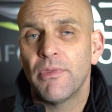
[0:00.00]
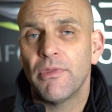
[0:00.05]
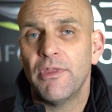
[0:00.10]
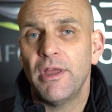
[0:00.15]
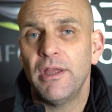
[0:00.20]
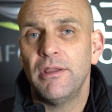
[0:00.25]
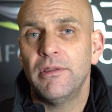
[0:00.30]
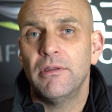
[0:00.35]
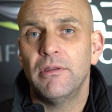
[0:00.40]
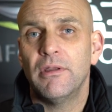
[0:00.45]

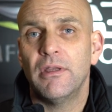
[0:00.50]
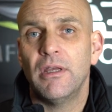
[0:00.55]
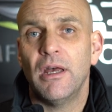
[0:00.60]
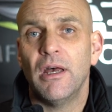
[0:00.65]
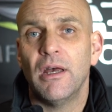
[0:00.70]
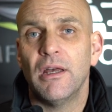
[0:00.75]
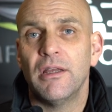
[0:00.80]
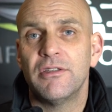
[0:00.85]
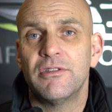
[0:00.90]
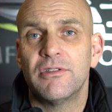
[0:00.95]
then
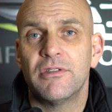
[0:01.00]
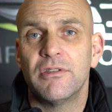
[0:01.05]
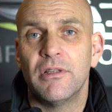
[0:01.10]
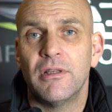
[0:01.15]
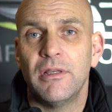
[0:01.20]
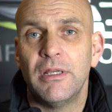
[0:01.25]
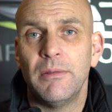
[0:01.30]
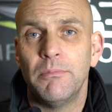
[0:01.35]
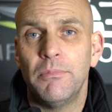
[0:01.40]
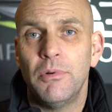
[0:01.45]
uh, it's
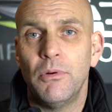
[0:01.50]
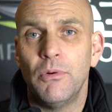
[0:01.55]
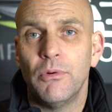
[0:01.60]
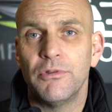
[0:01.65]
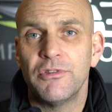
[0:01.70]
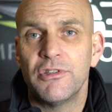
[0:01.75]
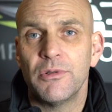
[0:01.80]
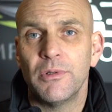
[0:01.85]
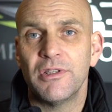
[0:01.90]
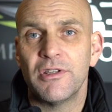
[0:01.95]

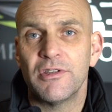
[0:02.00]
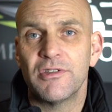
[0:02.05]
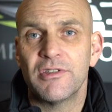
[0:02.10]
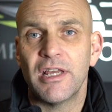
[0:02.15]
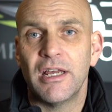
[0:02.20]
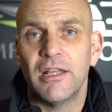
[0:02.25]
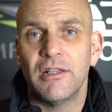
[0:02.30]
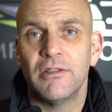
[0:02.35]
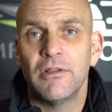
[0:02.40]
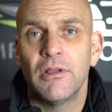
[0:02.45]
important to
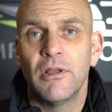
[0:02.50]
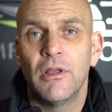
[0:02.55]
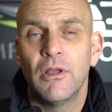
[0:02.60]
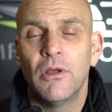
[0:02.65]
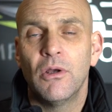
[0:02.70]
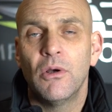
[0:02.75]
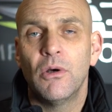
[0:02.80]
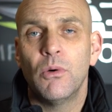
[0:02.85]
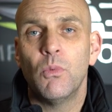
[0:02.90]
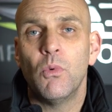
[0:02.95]
understand
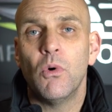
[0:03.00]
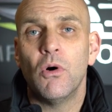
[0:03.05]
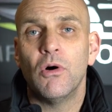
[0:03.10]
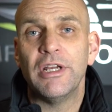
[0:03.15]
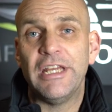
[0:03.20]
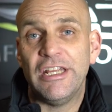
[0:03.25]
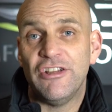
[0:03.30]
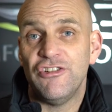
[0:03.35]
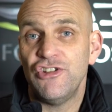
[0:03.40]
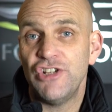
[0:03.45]

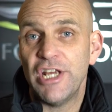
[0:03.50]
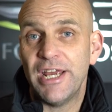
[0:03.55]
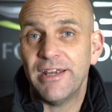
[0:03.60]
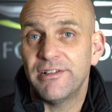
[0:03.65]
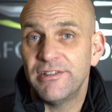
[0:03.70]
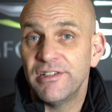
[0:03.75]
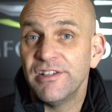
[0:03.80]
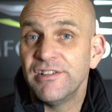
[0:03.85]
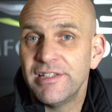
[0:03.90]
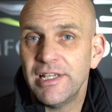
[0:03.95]
what
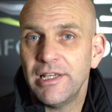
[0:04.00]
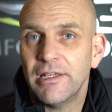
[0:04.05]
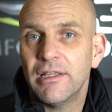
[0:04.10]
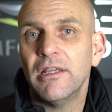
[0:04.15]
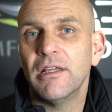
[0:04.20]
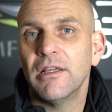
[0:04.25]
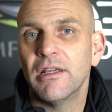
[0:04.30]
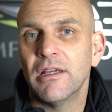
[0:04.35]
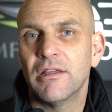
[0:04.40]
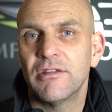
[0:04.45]
injector
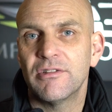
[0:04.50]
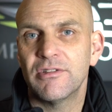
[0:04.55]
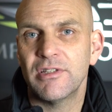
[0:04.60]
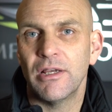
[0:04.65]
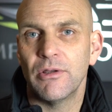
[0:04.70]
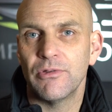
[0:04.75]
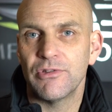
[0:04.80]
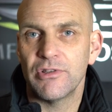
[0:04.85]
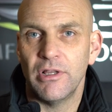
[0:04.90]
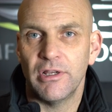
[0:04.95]
ticking
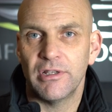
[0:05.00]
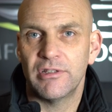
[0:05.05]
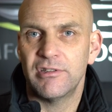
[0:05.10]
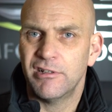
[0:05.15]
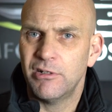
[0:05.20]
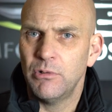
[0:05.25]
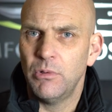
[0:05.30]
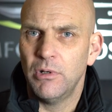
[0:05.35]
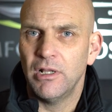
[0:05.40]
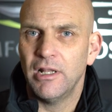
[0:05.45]
sounds like.
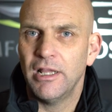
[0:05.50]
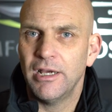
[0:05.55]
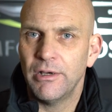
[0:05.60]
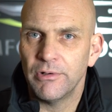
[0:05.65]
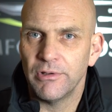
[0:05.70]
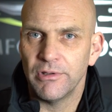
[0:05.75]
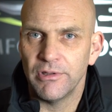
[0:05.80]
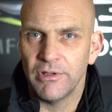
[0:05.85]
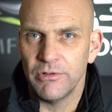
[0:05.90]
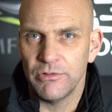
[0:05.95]
So quite
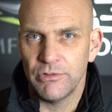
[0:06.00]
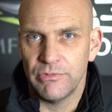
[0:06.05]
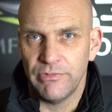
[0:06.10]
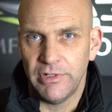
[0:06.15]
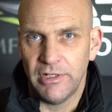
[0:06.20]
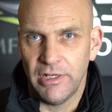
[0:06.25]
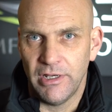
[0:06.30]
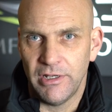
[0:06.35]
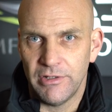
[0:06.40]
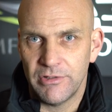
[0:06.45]
loud on those
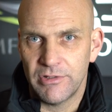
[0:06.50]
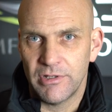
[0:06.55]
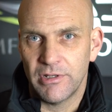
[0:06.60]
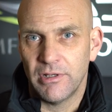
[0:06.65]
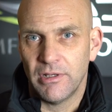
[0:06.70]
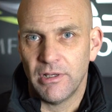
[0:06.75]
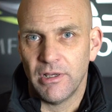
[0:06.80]
V8s.